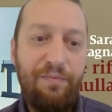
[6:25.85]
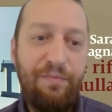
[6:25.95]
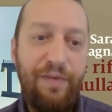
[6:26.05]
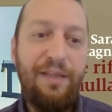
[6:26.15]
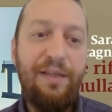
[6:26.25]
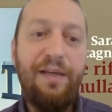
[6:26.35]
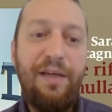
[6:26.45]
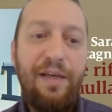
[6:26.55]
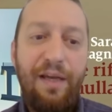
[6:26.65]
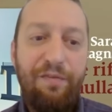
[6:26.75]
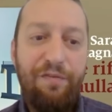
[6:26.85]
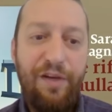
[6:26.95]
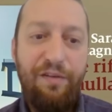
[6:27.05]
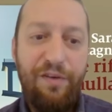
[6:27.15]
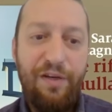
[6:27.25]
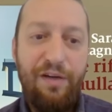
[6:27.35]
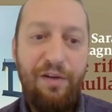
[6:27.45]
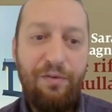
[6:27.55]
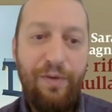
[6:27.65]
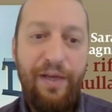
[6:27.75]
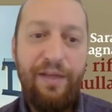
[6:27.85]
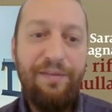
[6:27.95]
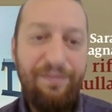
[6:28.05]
made a very, very long way.